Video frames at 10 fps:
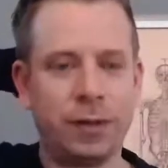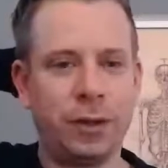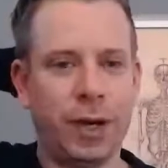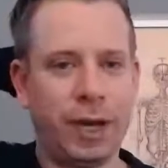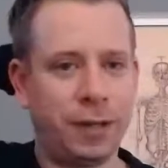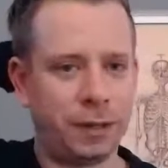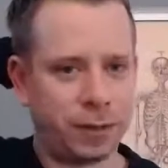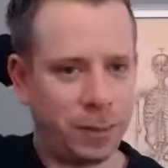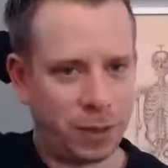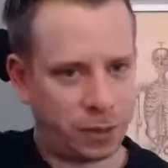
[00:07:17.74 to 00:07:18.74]
is going to
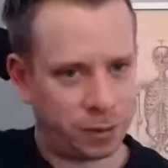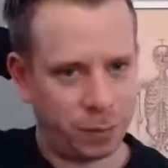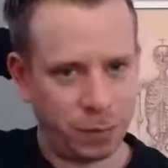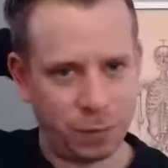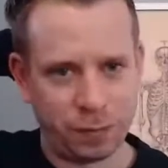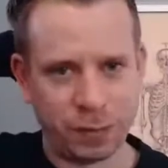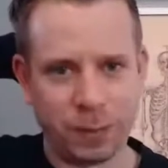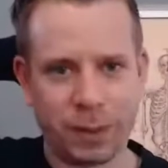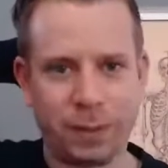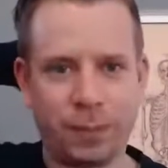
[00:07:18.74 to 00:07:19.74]
be asked to move as
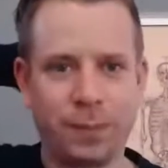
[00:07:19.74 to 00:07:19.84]
well.